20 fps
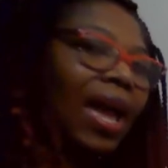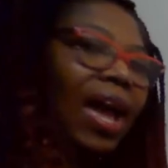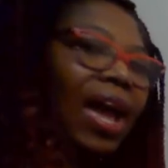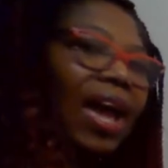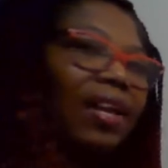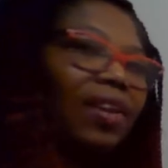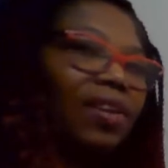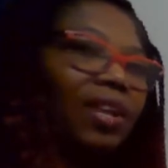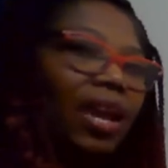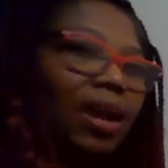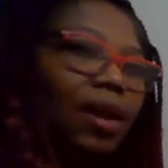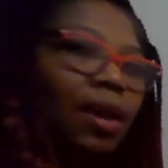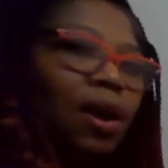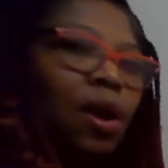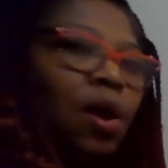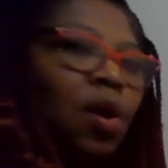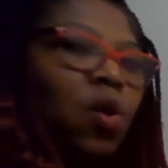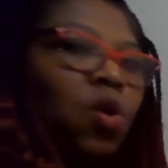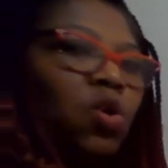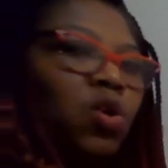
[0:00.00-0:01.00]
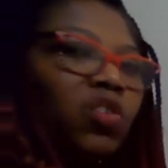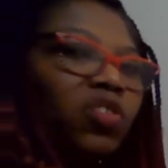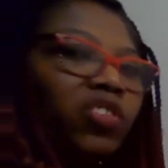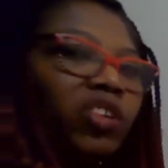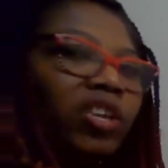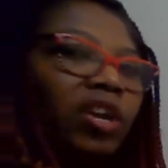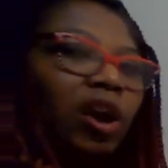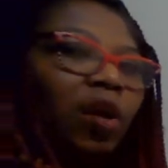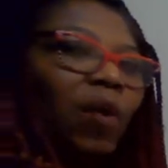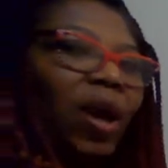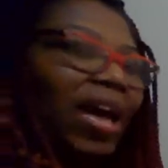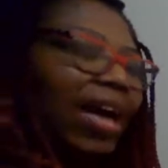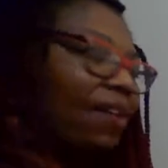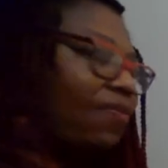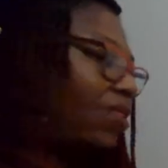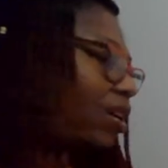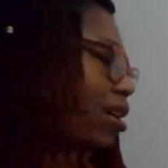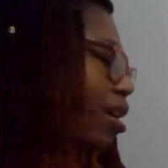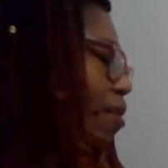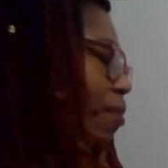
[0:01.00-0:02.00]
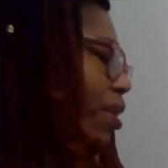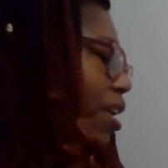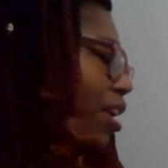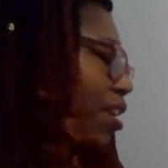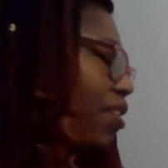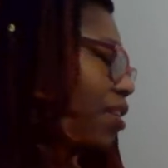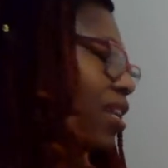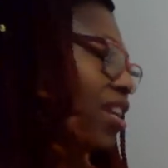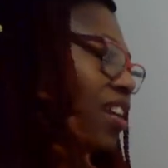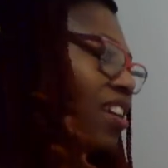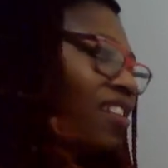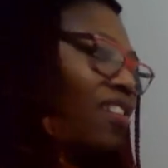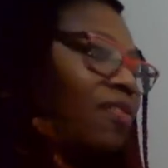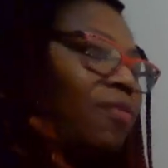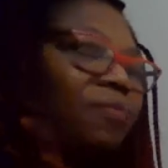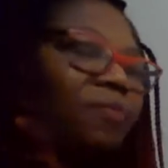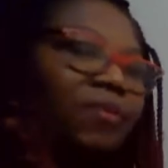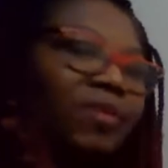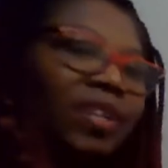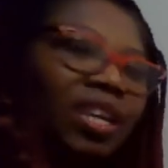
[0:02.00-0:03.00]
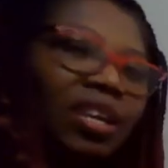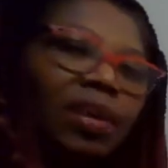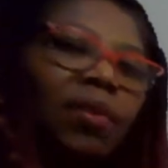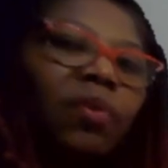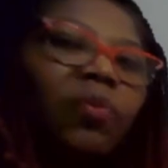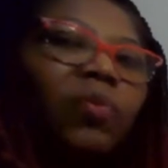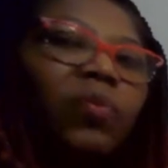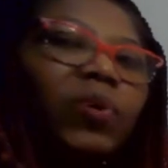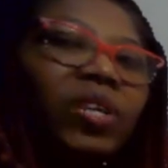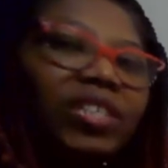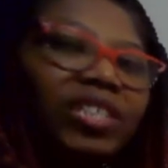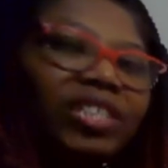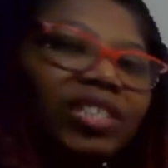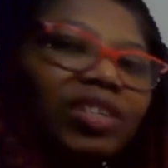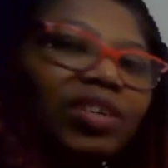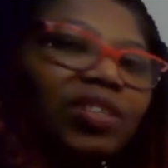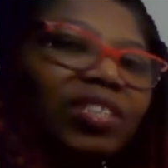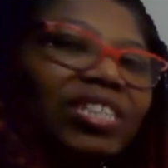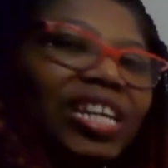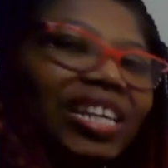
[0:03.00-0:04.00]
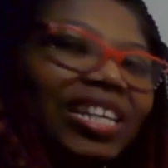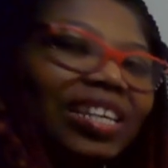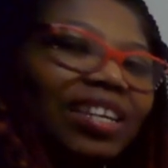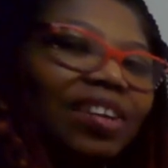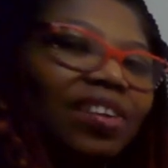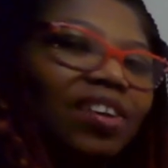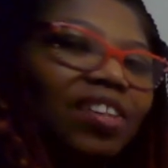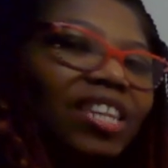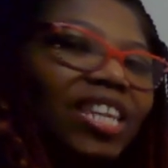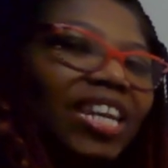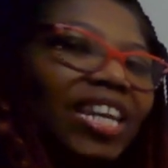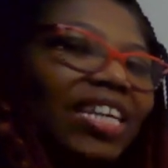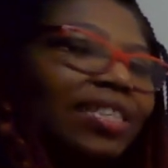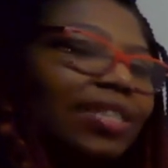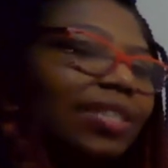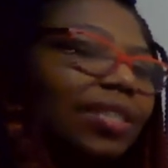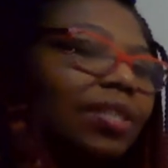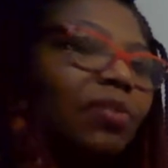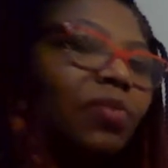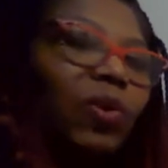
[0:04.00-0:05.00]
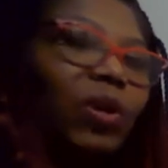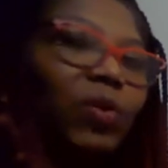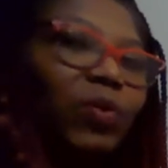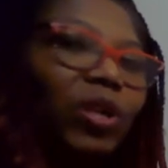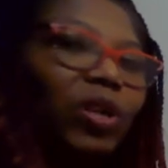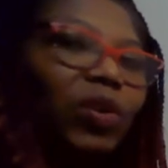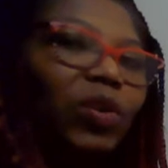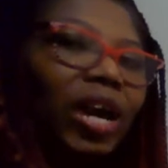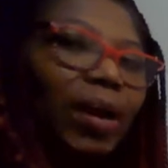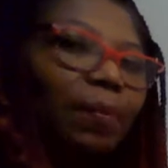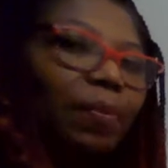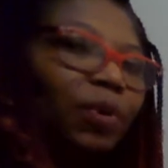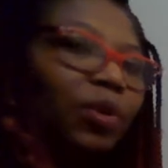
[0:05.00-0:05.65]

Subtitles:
and you see how I have the comma here and here? We'll discuss that in another lesson when we look at